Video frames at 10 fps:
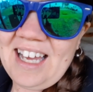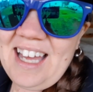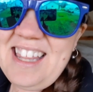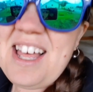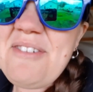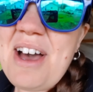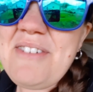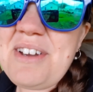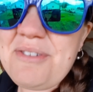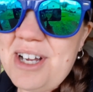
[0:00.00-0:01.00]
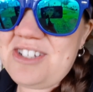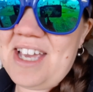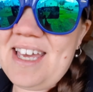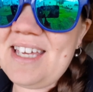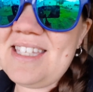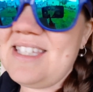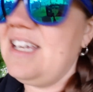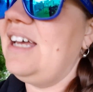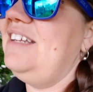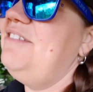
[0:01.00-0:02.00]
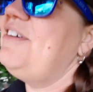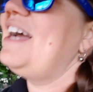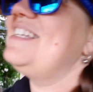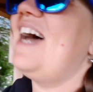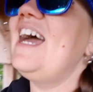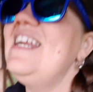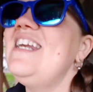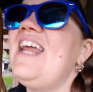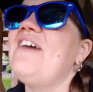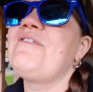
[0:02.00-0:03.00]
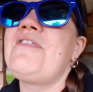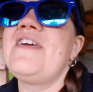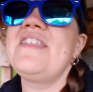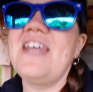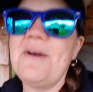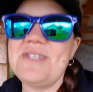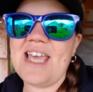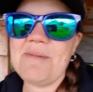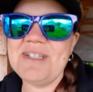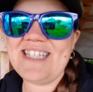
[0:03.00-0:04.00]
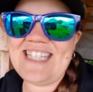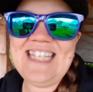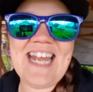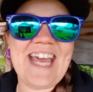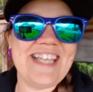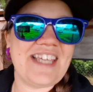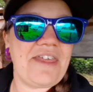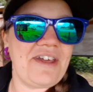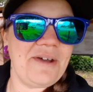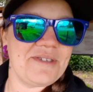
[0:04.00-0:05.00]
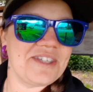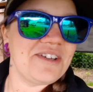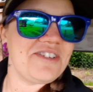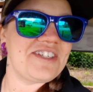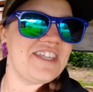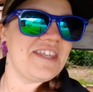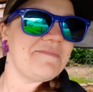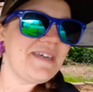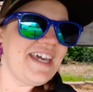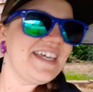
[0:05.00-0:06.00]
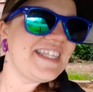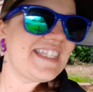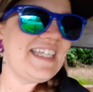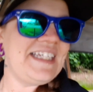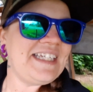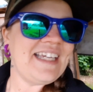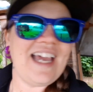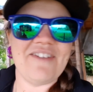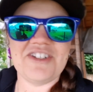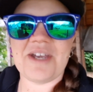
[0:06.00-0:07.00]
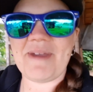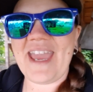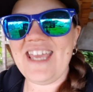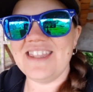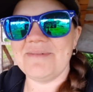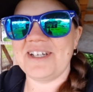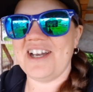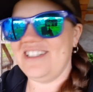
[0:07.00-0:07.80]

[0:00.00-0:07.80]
I love having fresh eggs. In fact, I didn't ever think that I was able to eat eggs. I thought I was allergic to them because every time I ate them I got,